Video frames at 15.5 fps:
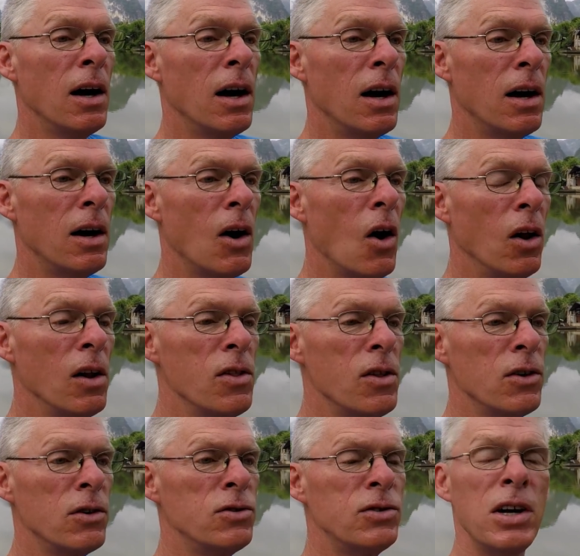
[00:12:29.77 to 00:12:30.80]
all of
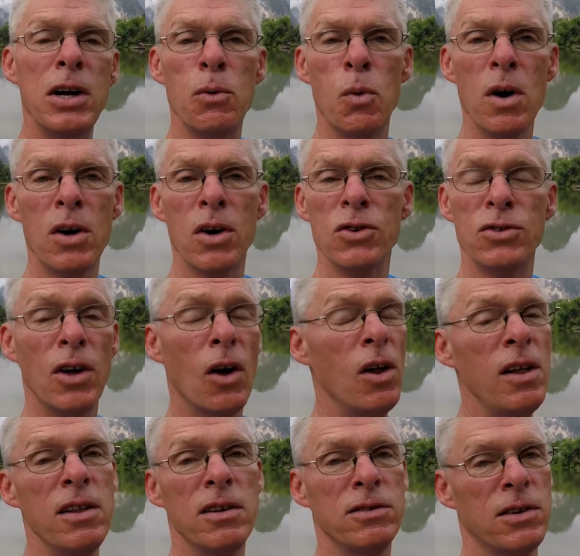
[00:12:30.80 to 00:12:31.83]
the city workers,
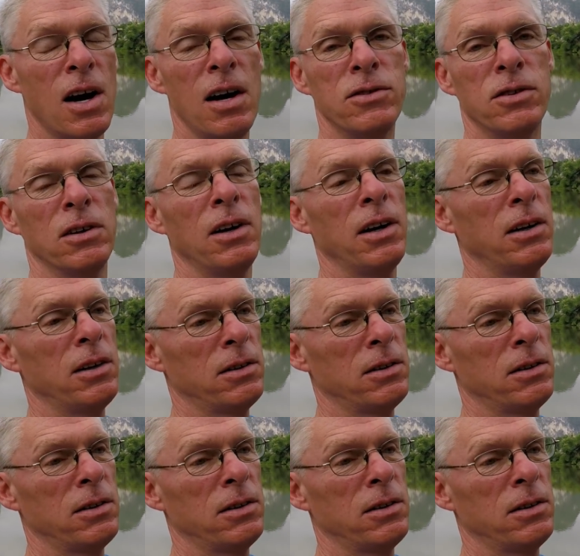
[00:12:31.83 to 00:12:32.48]
all of these guys are like,